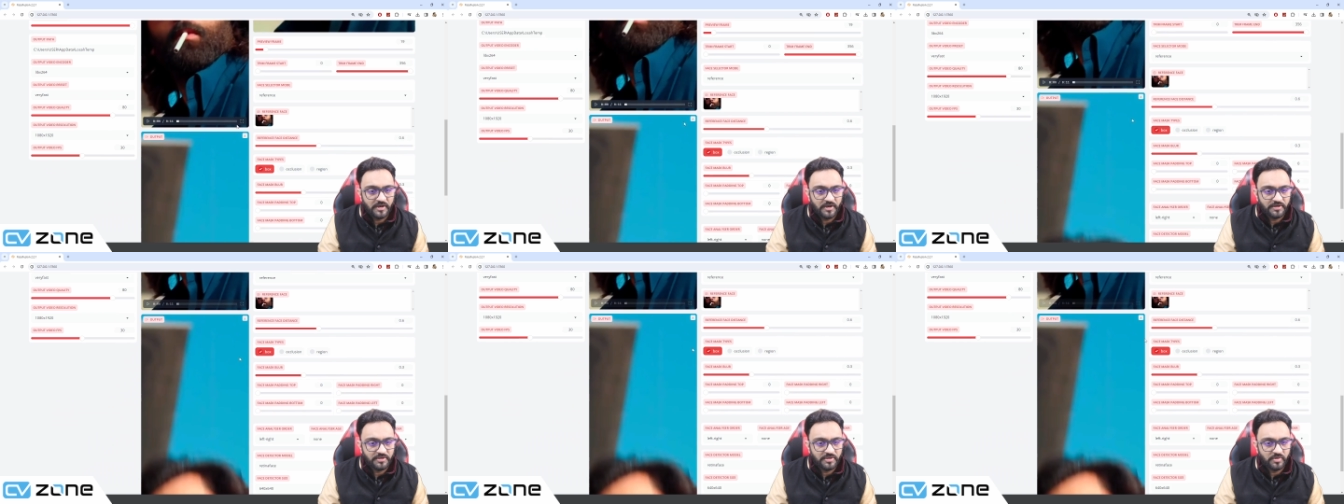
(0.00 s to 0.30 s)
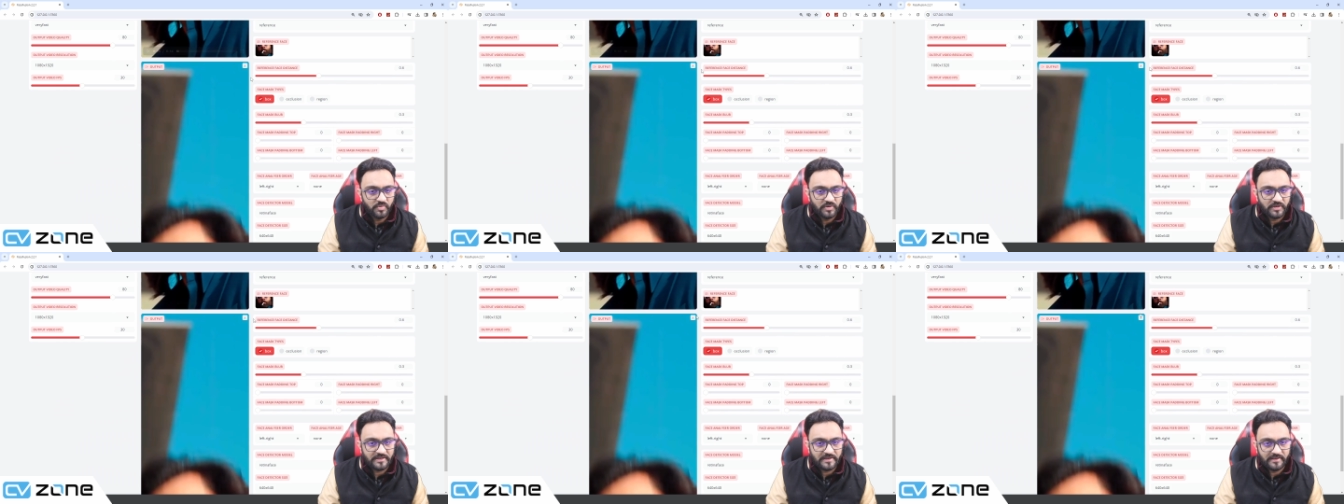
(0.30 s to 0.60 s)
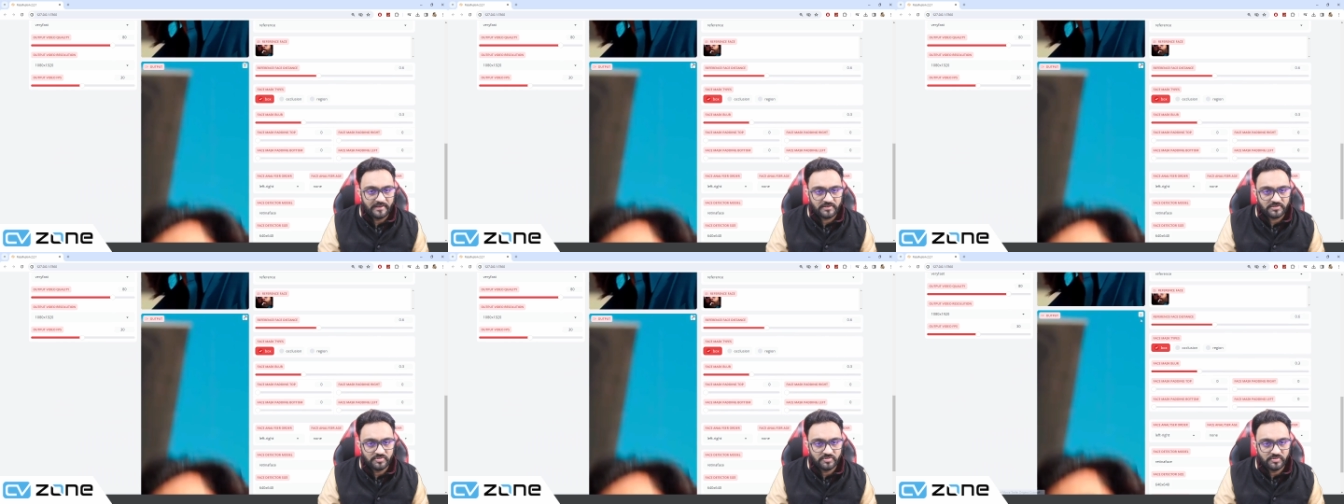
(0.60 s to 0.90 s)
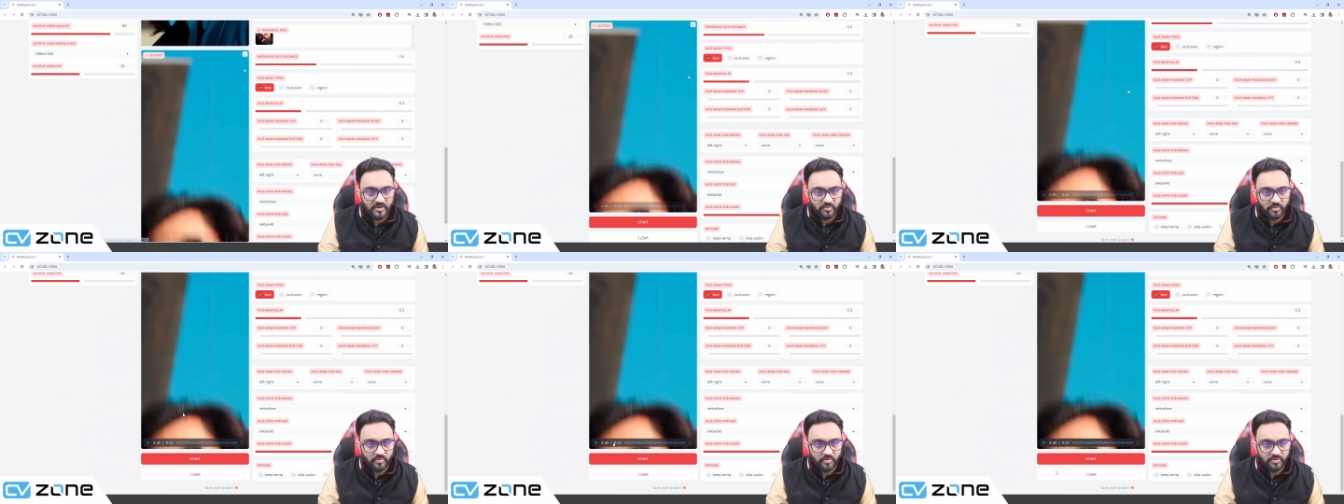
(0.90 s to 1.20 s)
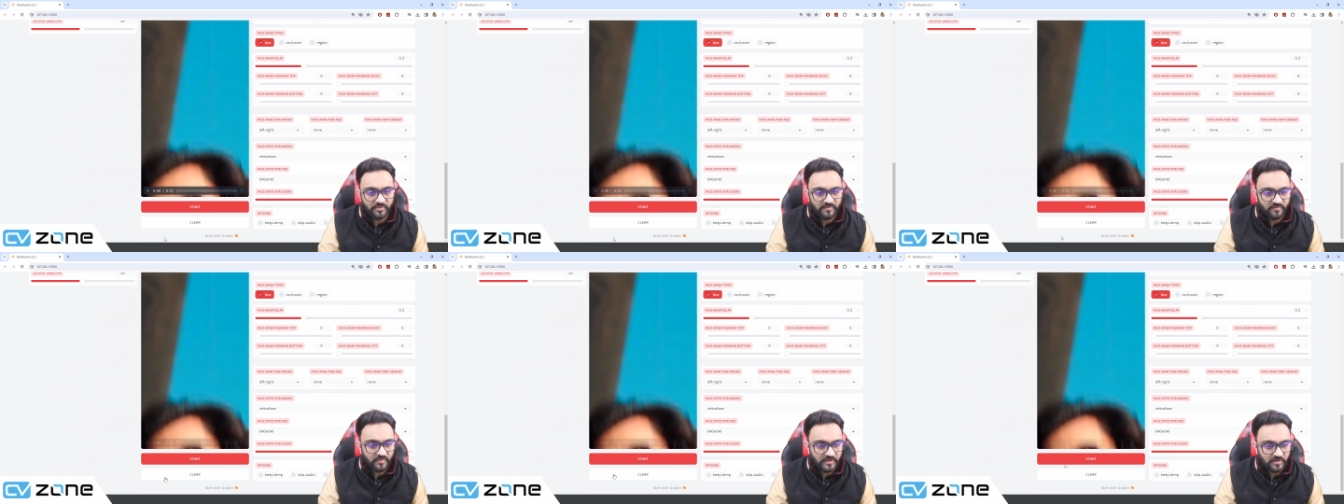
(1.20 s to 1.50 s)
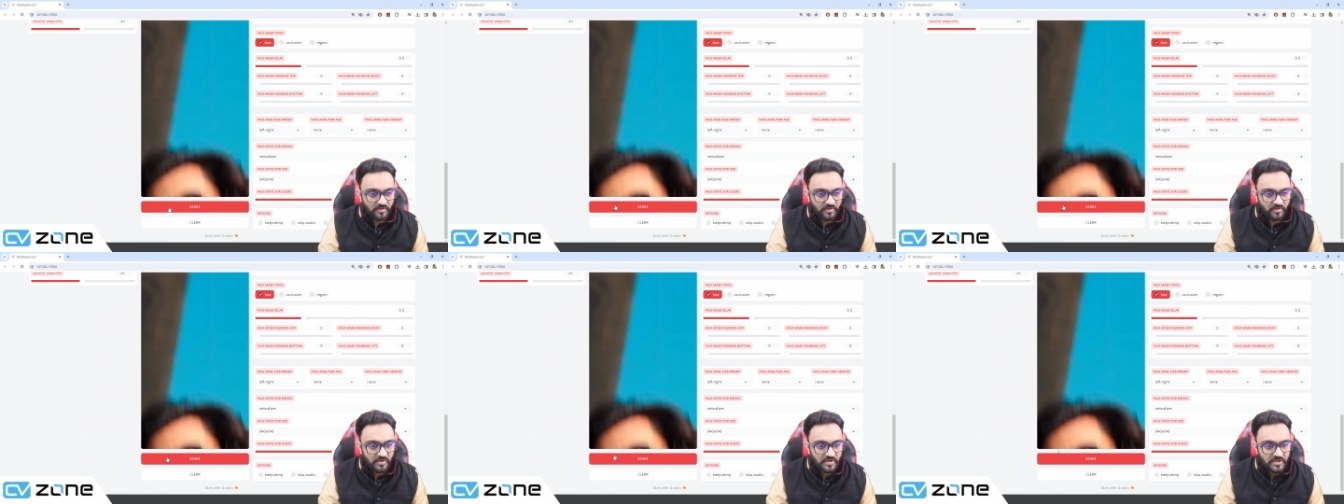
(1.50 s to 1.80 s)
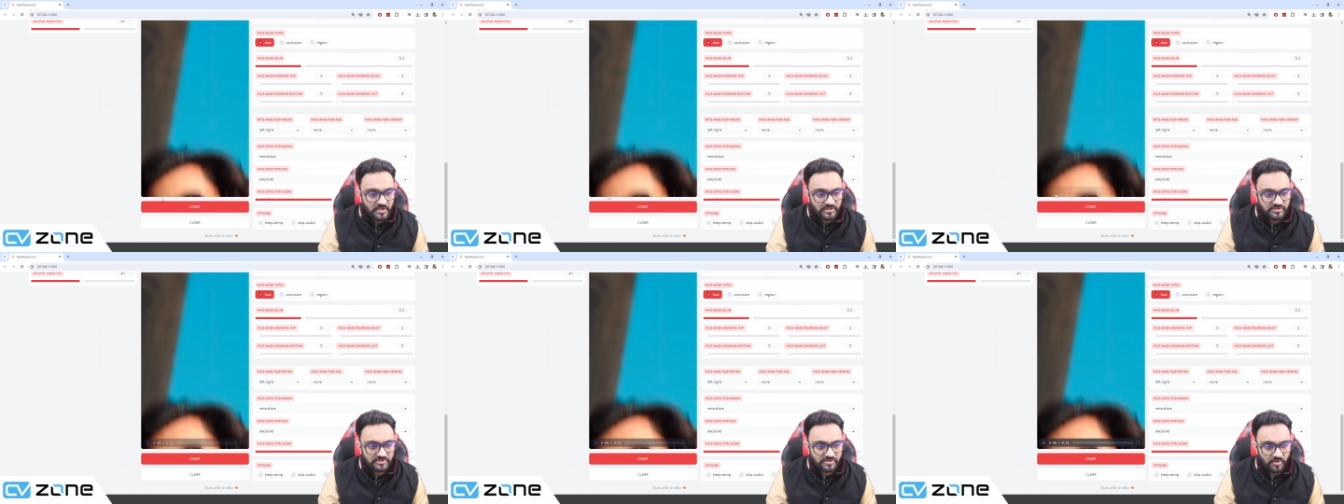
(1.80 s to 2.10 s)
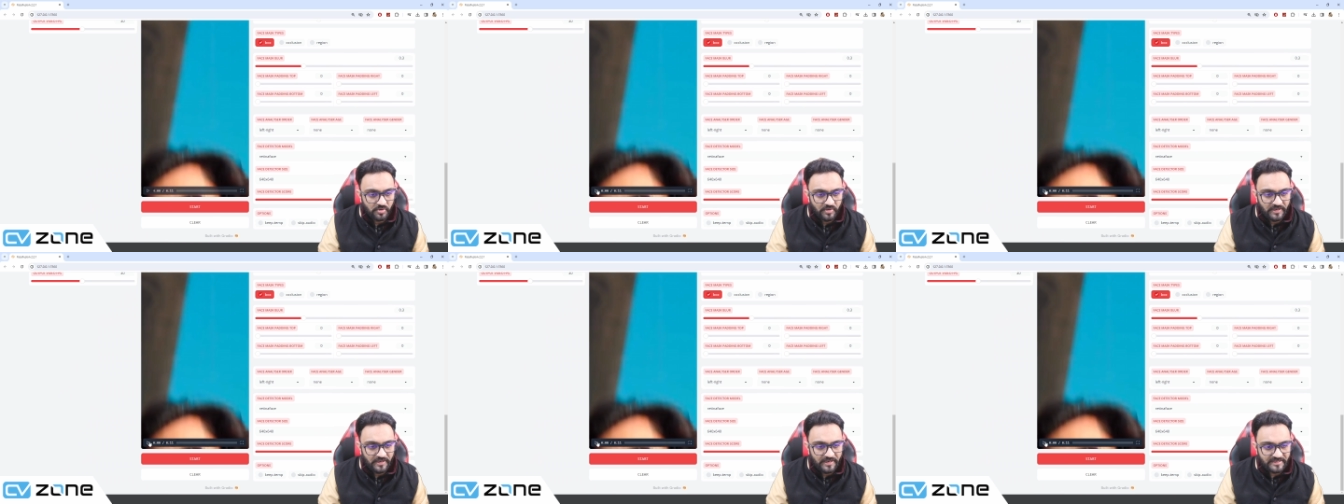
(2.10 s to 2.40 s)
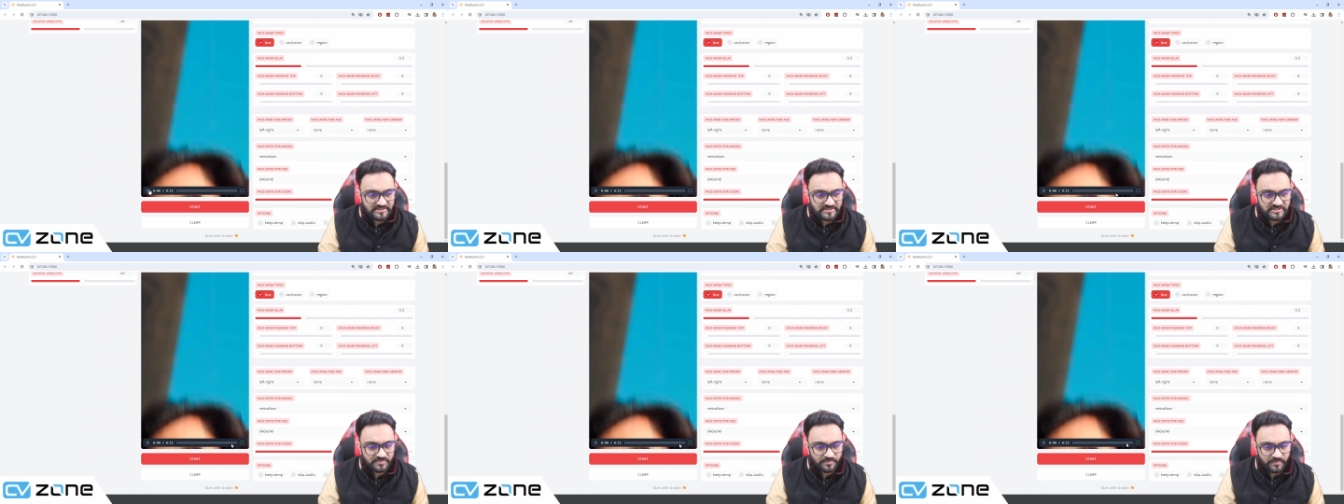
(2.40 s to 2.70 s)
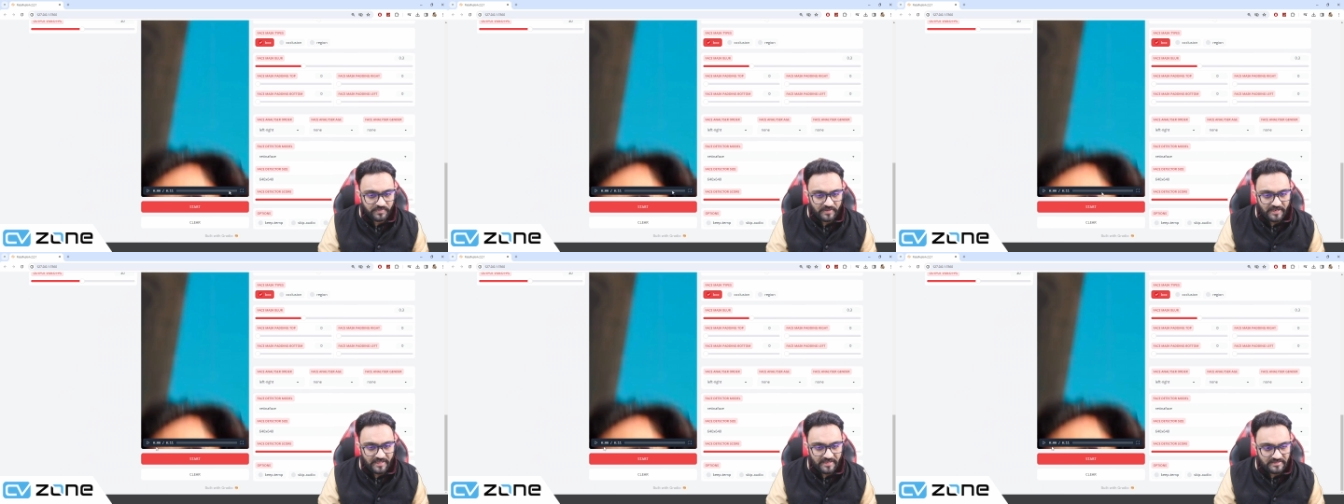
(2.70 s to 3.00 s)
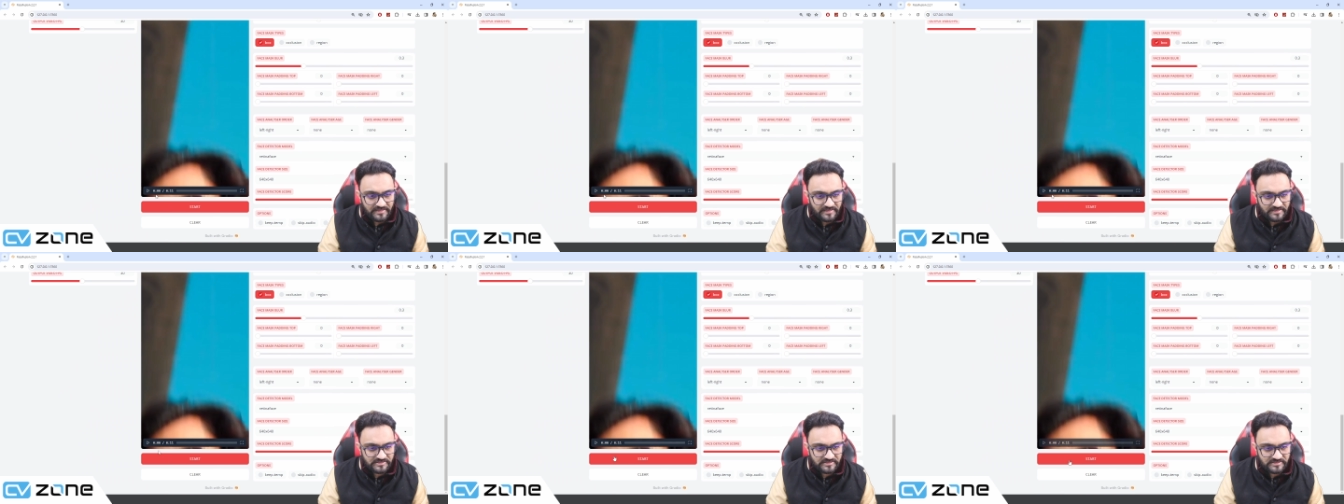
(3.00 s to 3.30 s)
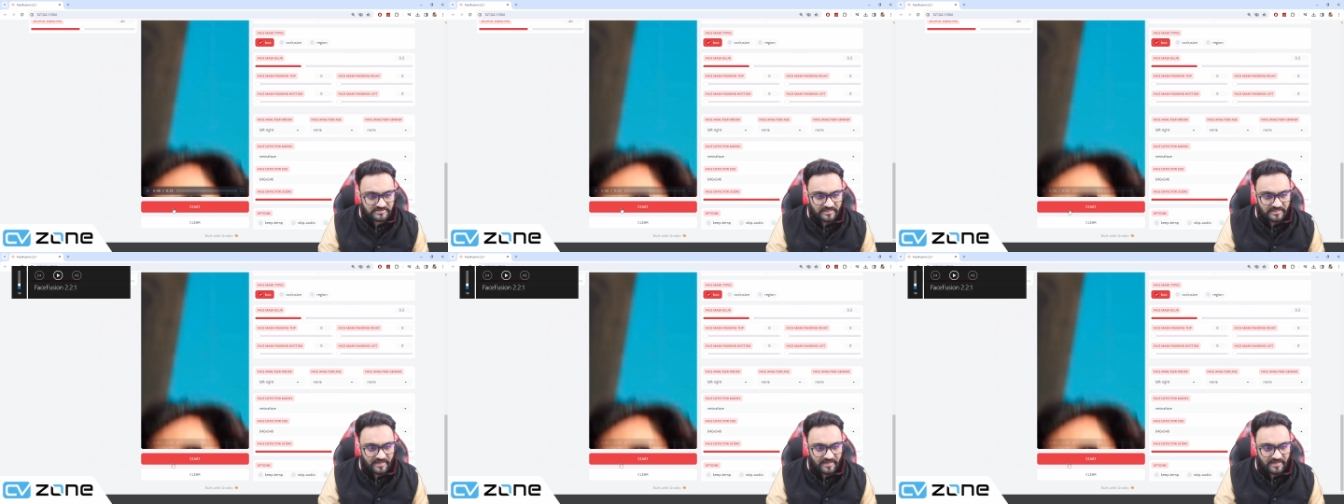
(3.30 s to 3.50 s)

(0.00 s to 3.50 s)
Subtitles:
you will click to download the video. So let's play this